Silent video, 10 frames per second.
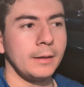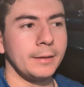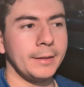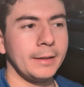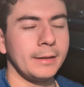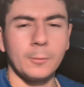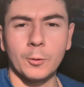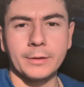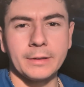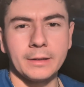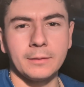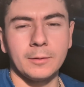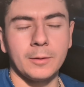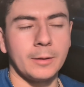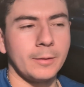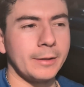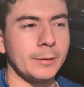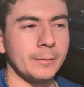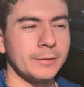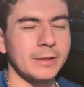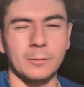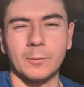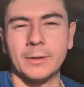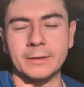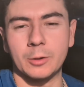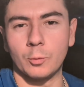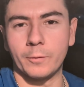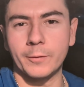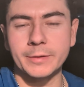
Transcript: Then I worked out. What did I do? It was like, what is it called? Reverse